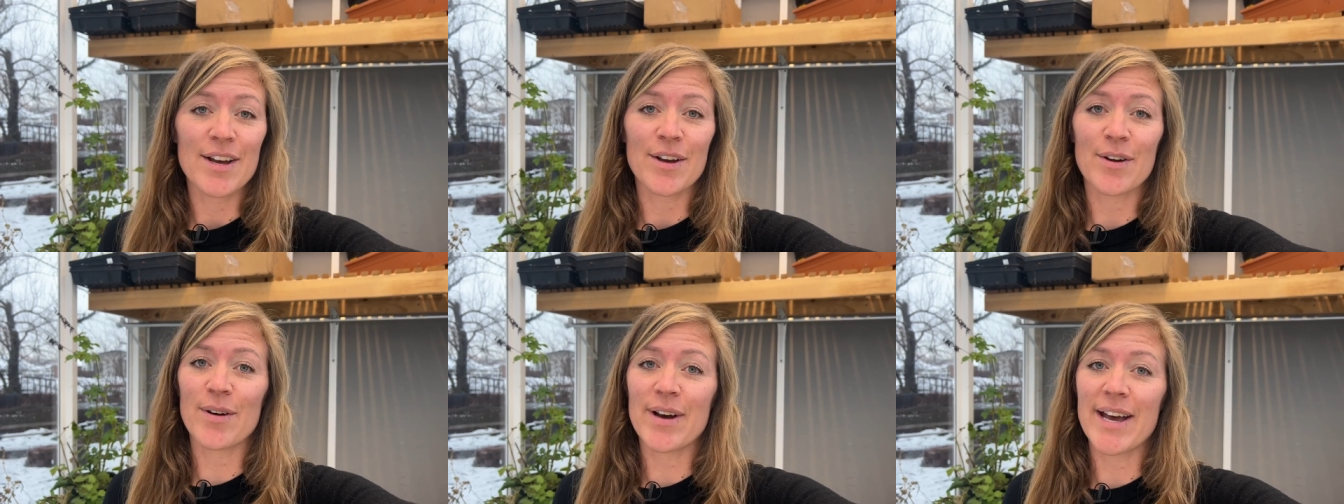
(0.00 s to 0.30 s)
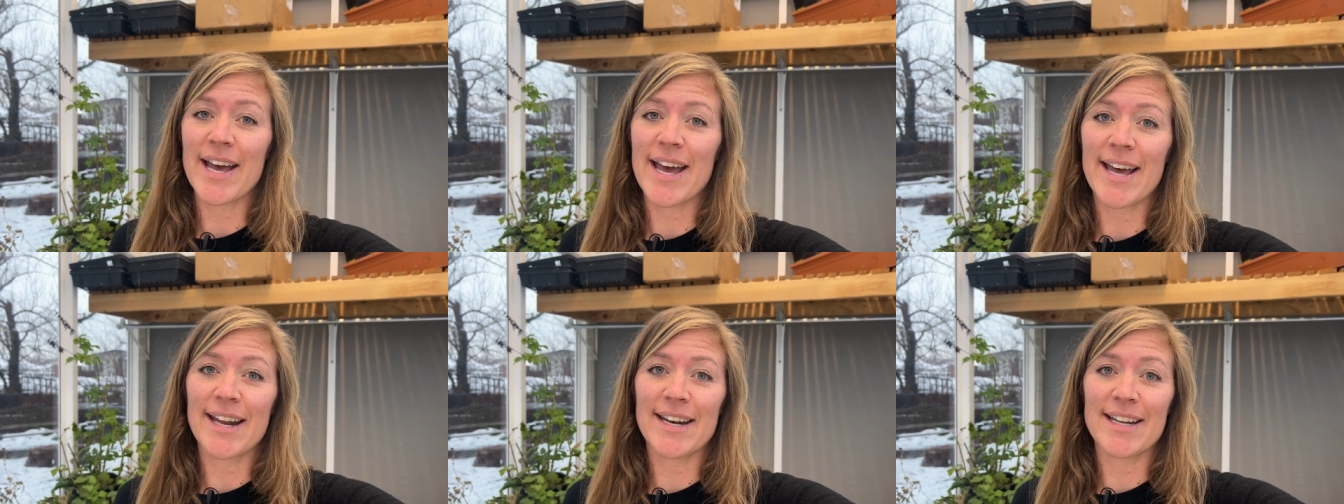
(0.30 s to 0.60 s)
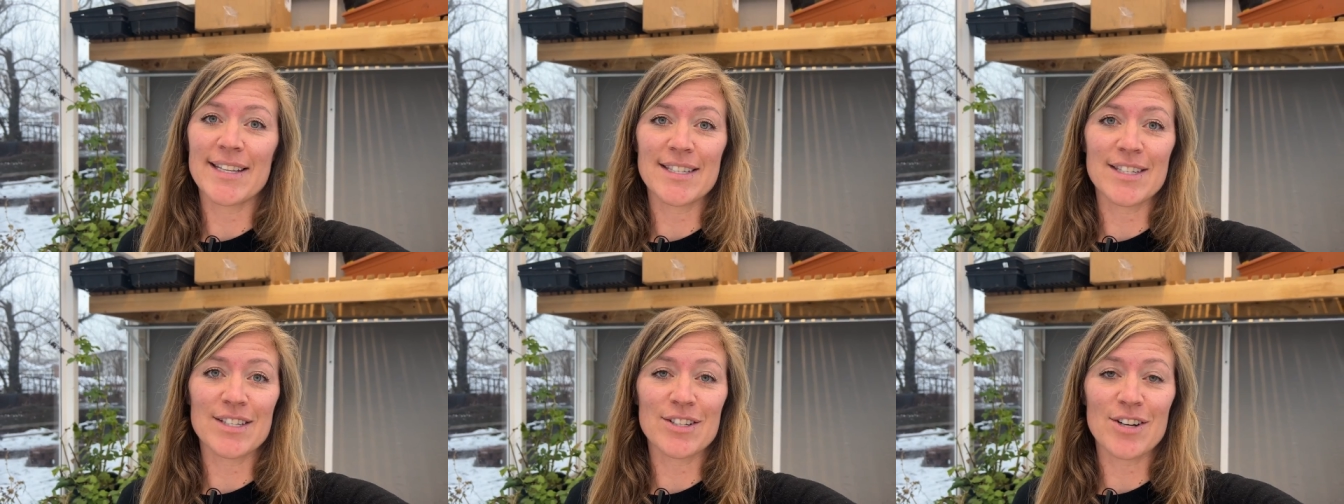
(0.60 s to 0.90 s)
go ahead
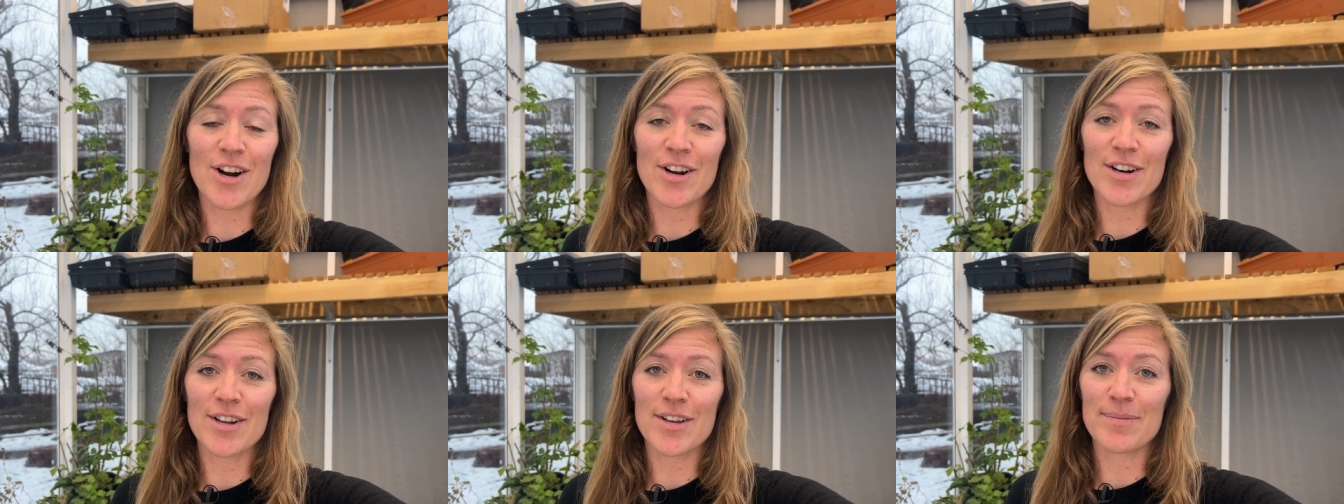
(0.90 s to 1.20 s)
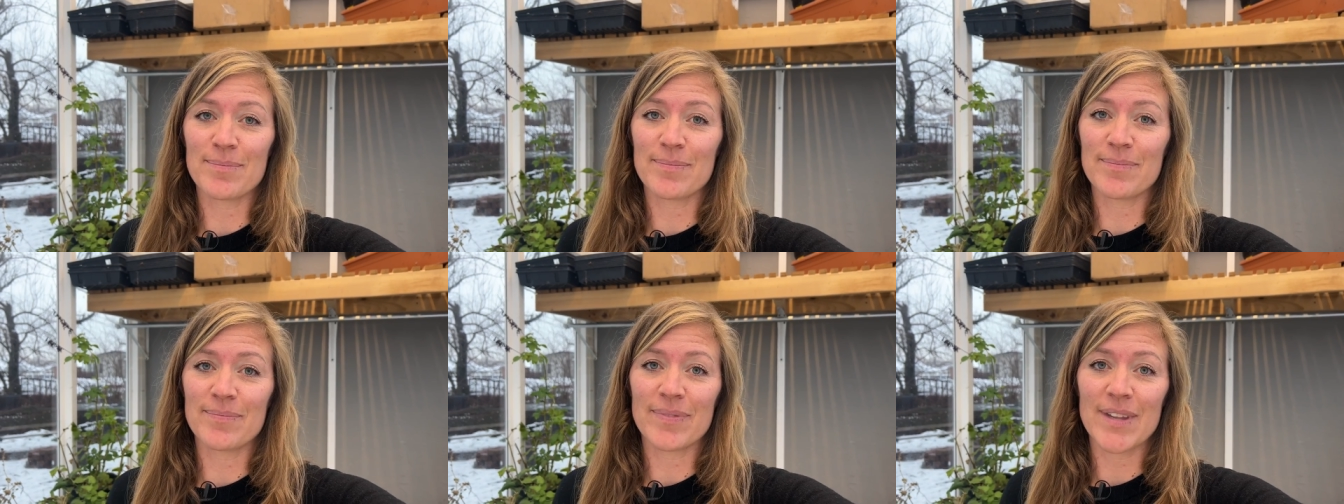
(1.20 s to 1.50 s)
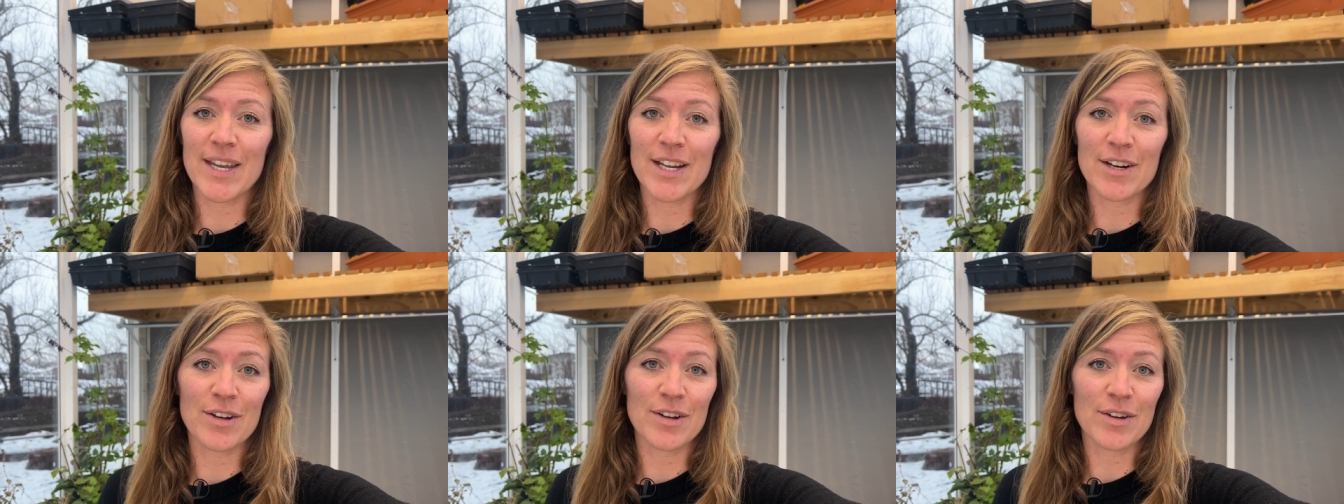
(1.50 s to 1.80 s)
and start them
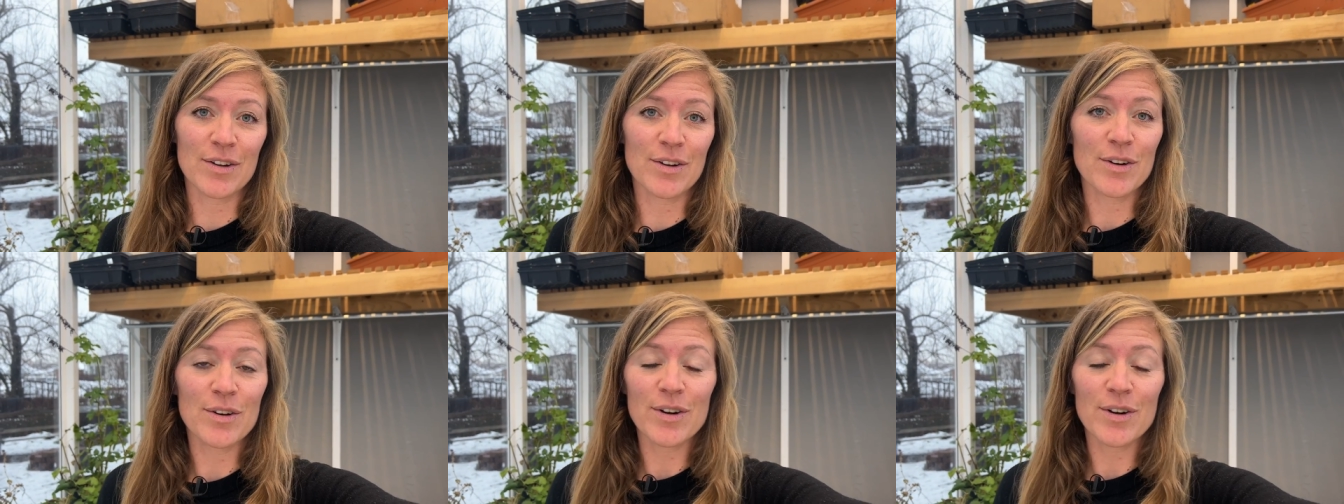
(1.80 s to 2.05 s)
in a